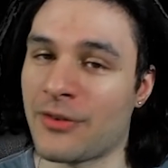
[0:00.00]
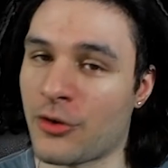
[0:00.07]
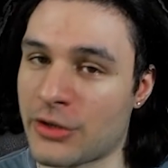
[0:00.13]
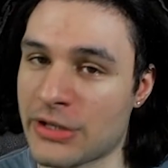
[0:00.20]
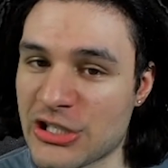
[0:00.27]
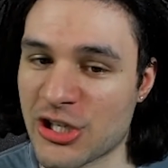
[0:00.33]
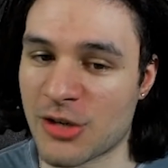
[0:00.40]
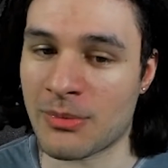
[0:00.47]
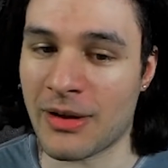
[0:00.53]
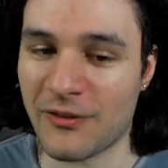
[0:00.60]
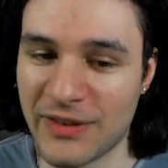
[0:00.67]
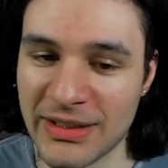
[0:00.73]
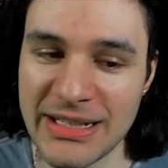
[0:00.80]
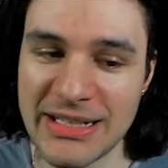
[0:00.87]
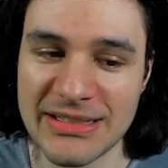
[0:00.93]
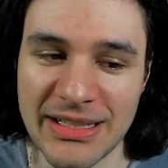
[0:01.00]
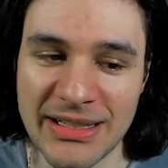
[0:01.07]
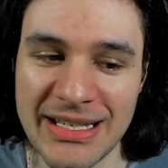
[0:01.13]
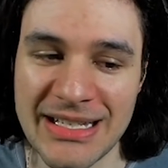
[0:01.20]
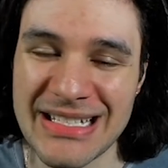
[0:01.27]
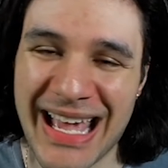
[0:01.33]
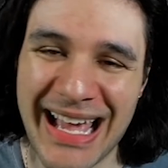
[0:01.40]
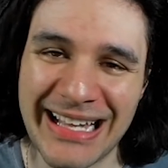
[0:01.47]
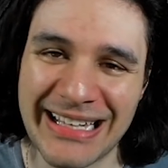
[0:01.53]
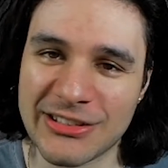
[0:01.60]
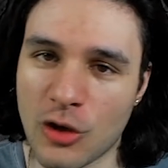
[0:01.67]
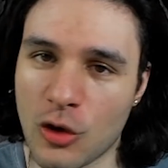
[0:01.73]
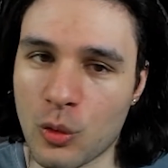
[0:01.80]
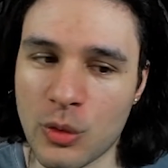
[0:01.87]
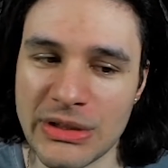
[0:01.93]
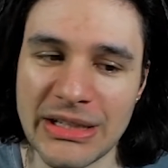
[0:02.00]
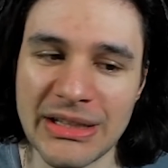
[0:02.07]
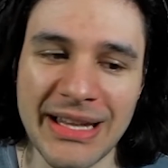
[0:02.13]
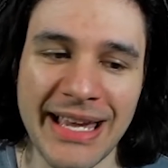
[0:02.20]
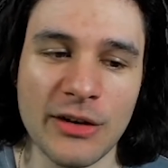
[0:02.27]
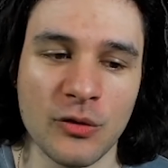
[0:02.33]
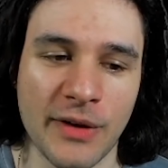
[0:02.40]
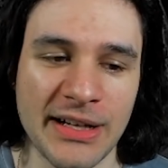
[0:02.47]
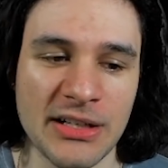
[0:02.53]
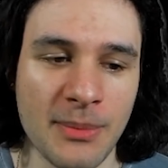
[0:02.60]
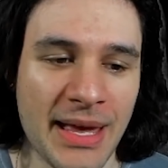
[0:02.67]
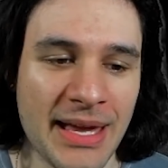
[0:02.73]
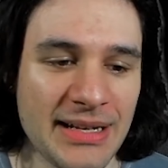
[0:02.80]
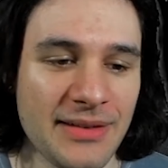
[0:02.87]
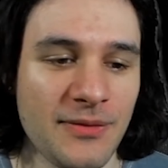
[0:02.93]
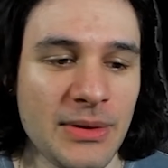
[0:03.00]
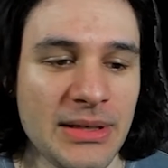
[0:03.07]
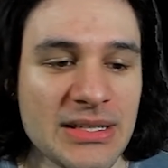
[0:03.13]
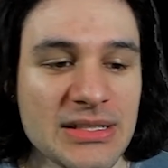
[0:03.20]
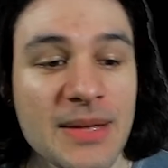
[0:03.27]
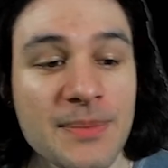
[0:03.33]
already shared my feelings on this. Don't really like random enemies.